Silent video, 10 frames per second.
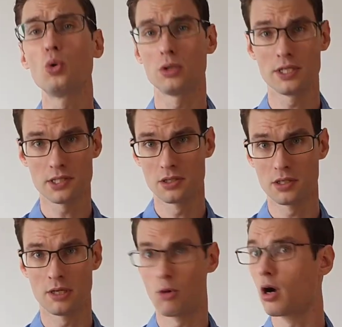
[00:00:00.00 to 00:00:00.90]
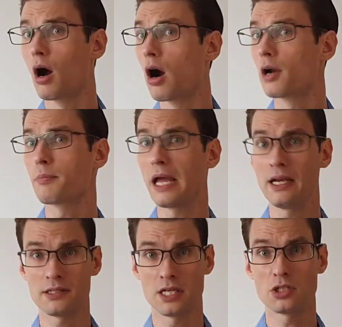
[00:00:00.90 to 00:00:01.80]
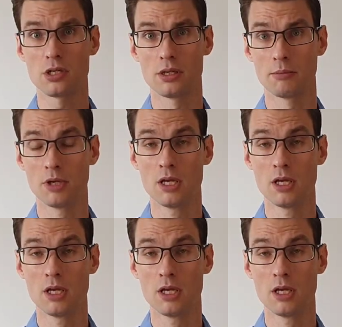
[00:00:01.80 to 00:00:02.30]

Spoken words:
listen to them or aren't paying attention to them.